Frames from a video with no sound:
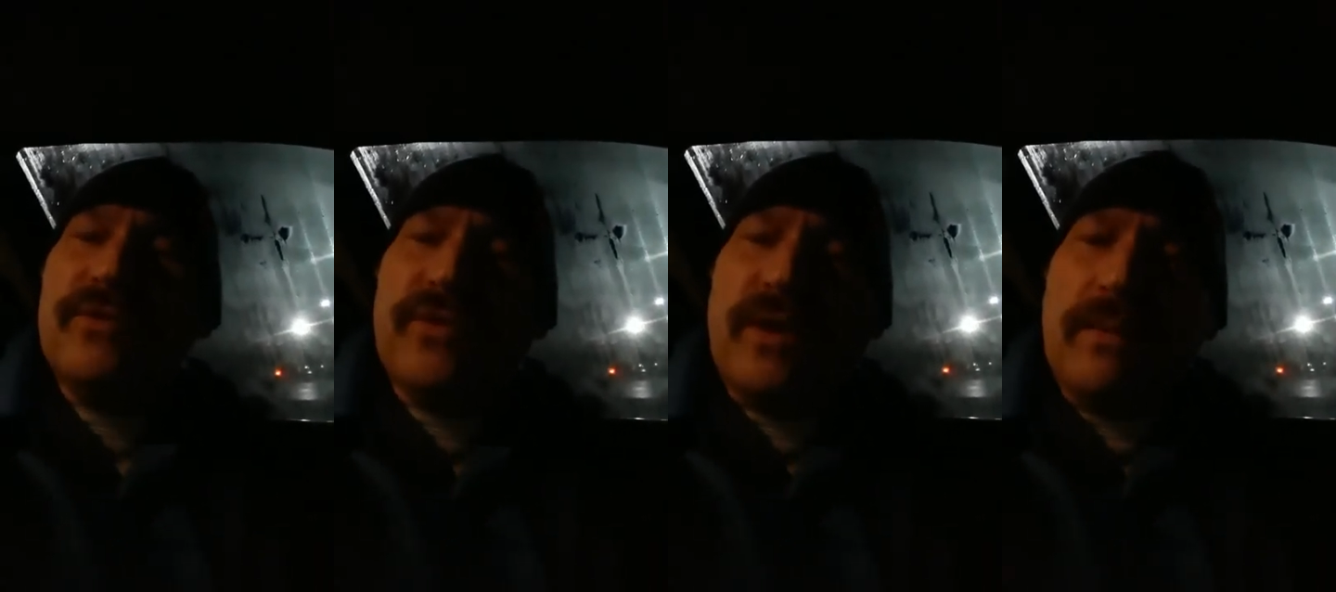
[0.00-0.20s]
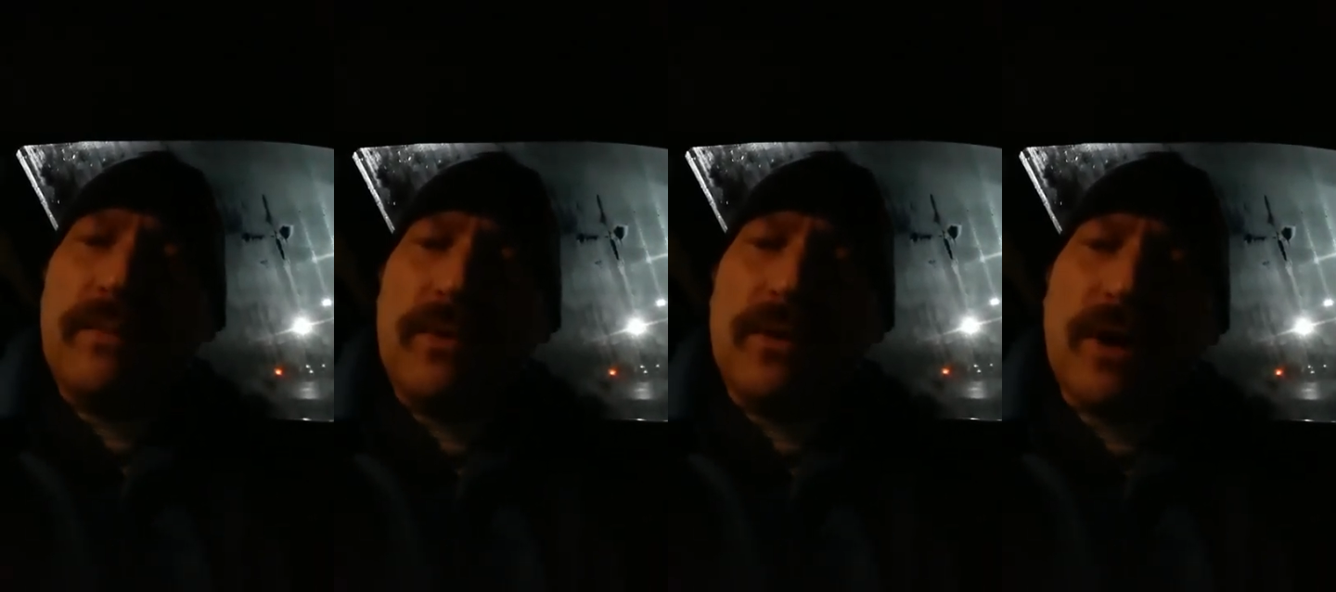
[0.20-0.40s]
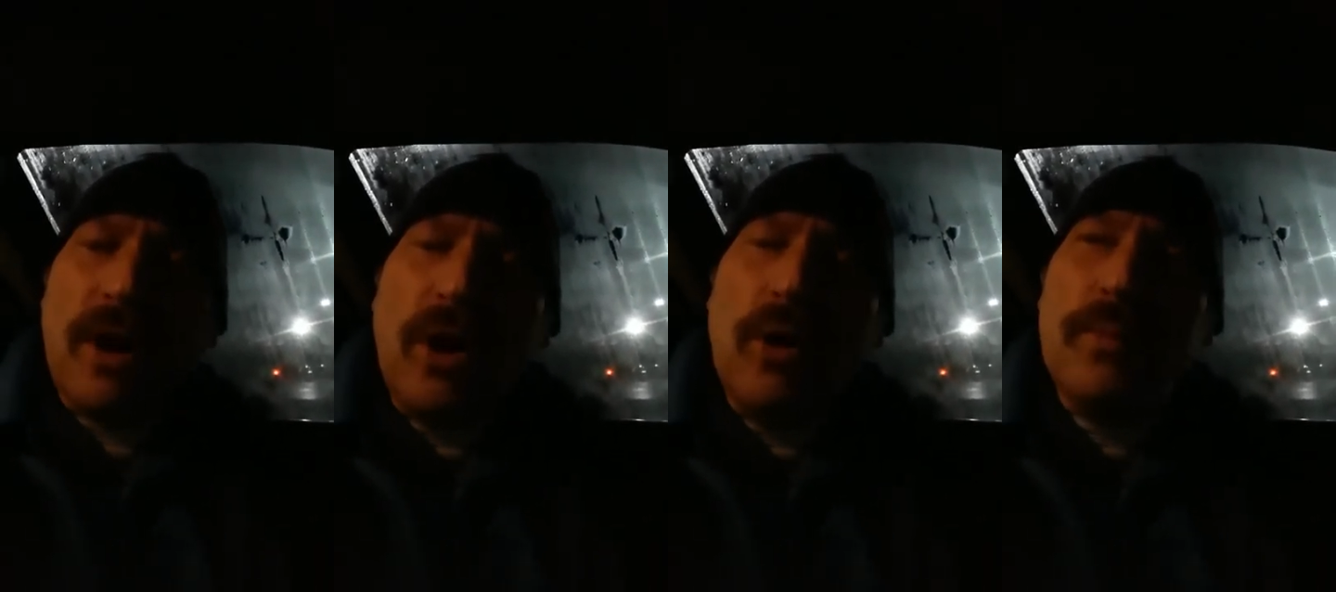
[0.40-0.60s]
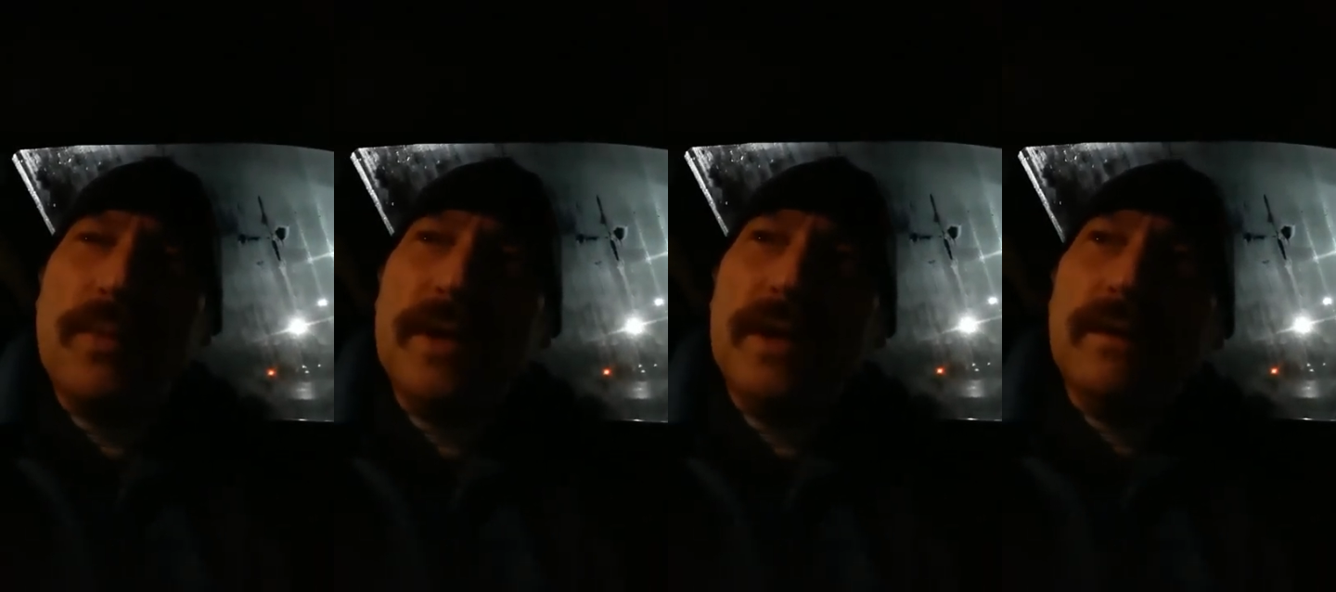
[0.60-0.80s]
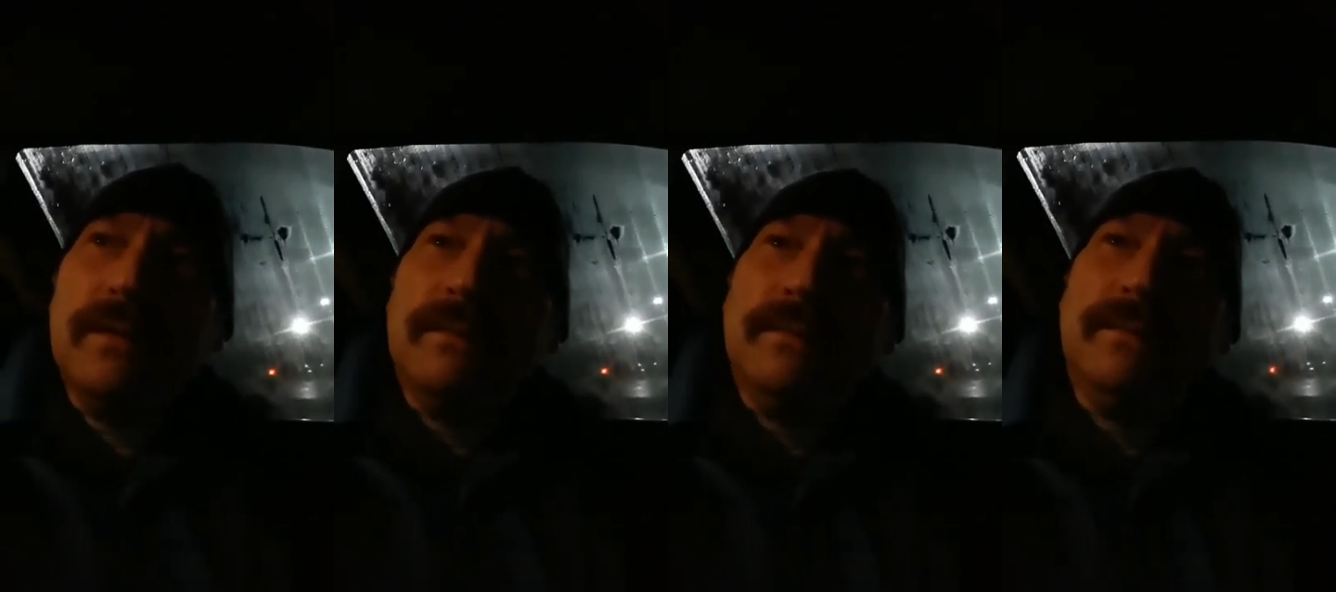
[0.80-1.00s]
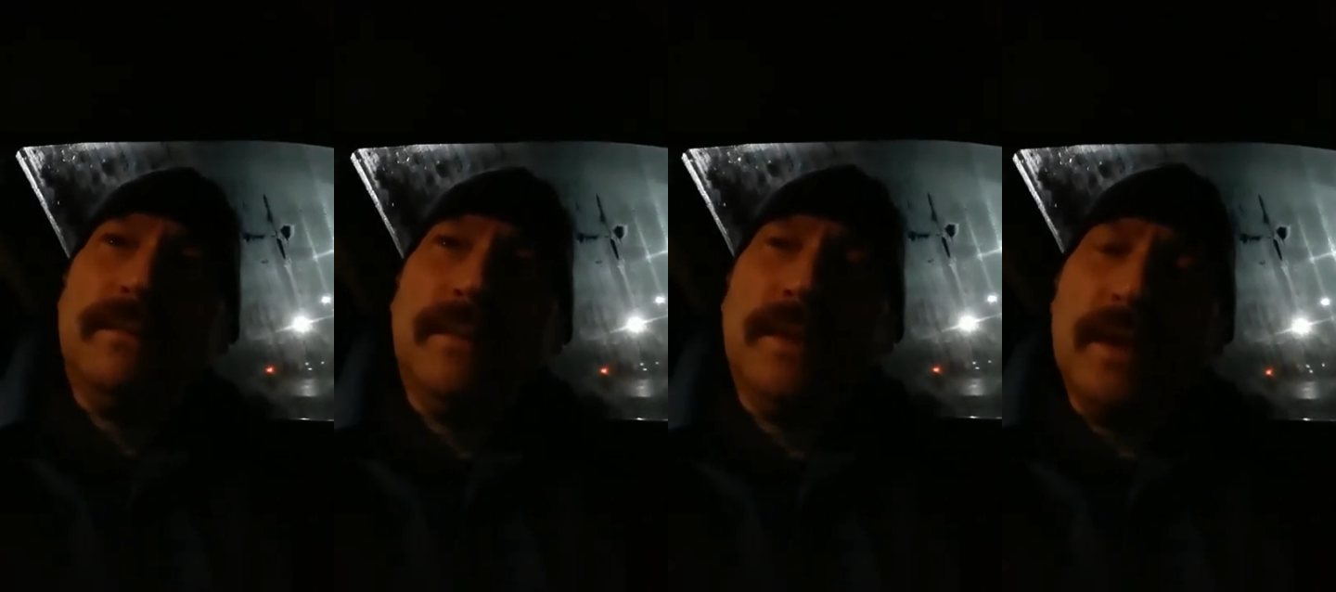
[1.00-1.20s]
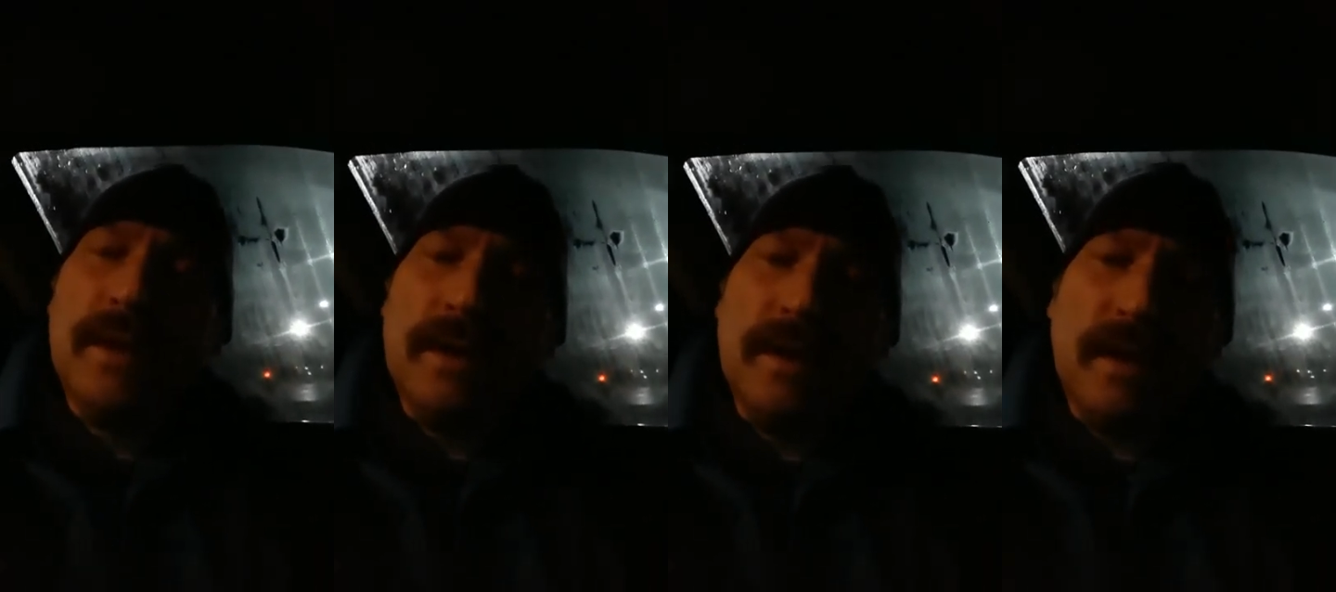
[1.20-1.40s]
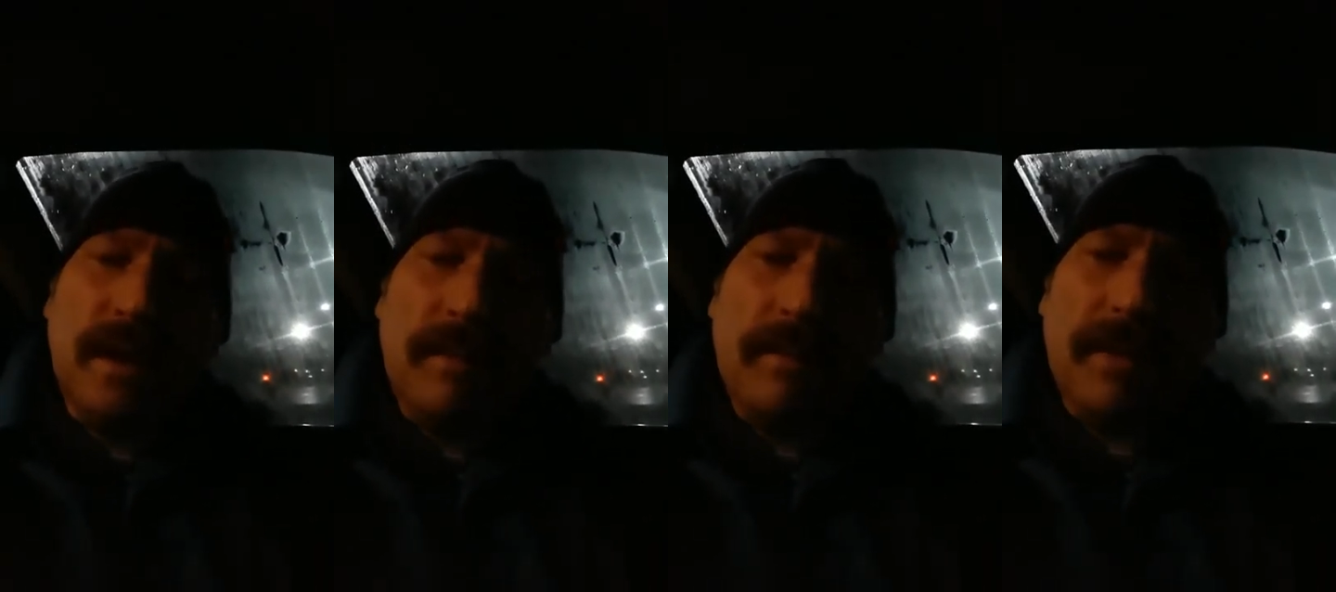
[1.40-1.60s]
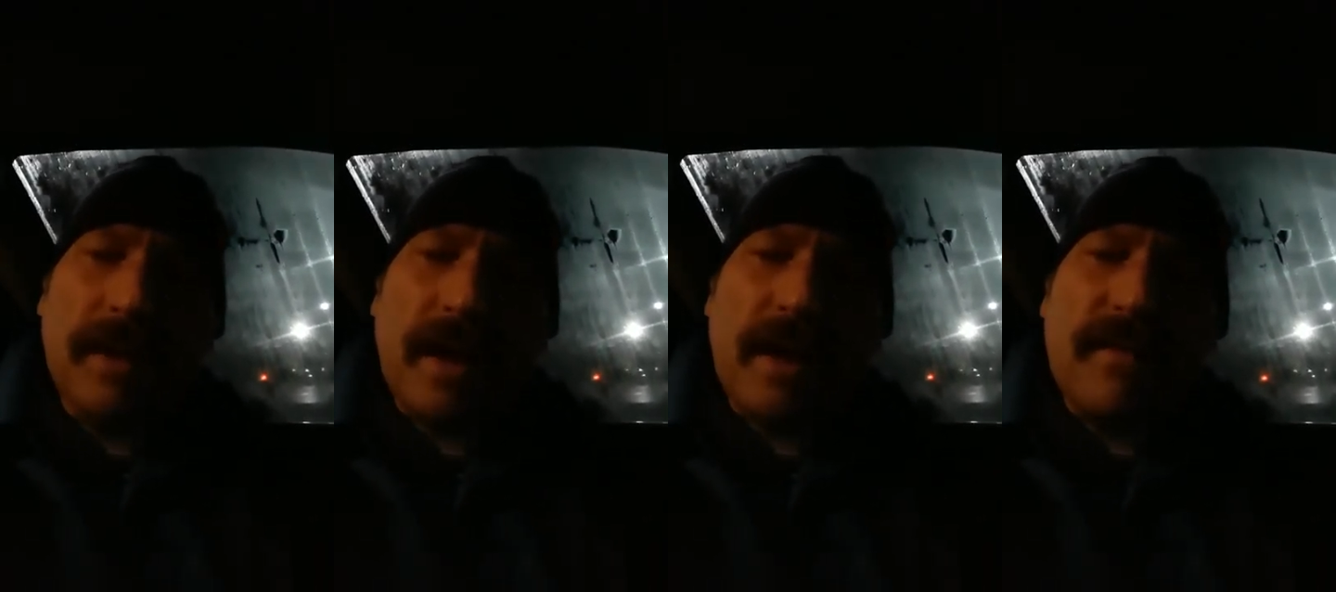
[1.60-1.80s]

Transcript: trouble coping, but